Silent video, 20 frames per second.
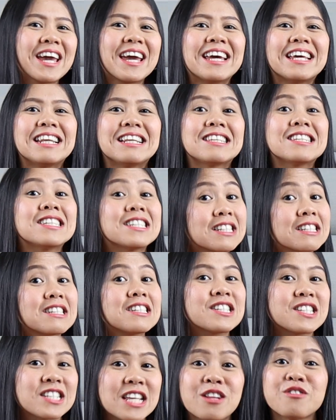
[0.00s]
and
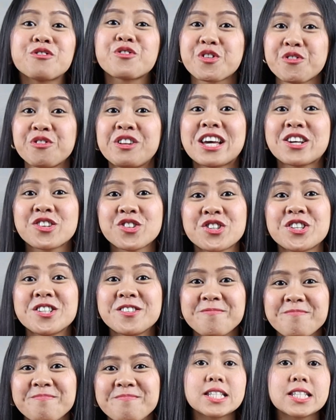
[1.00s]
self-reflection.